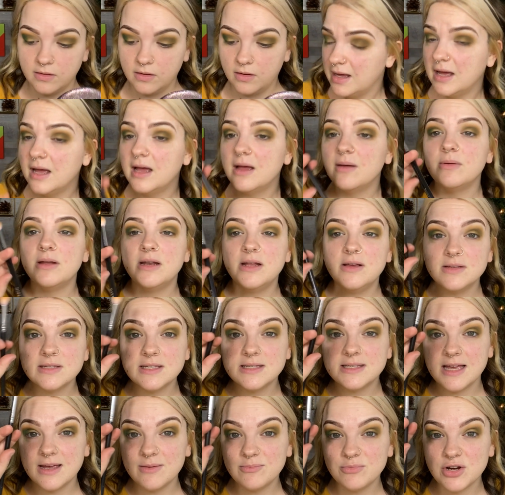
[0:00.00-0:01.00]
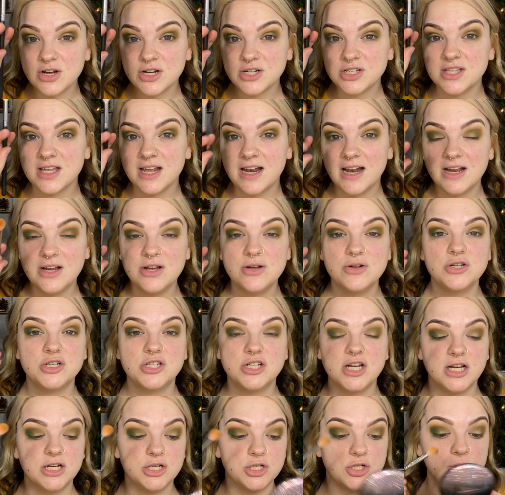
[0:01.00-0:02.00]
I'm gonna use the same brush that I used
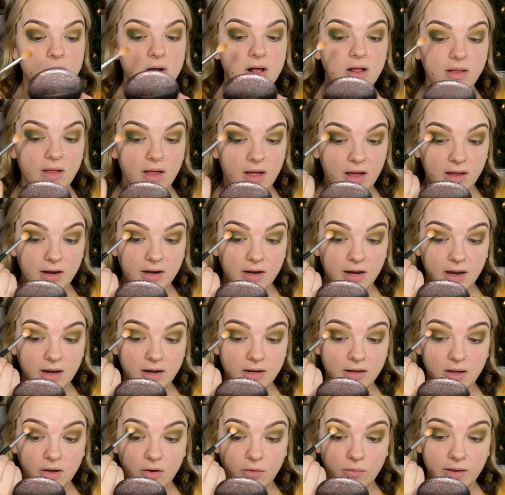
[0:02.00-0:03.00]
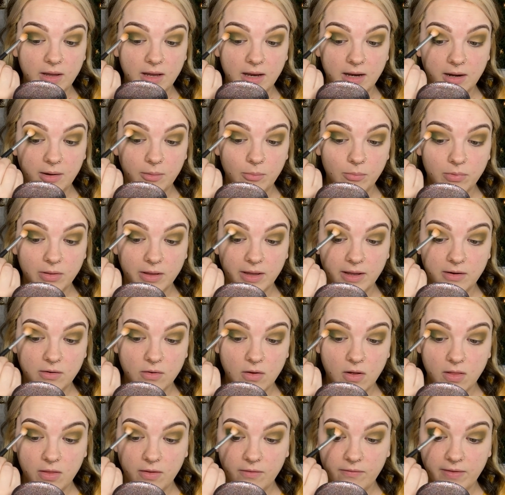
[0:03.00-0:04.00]
Chanterelle on and go in and blend
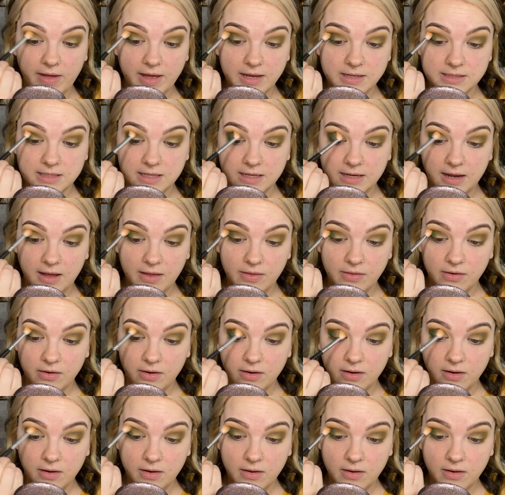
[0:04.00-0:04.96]
all of that together,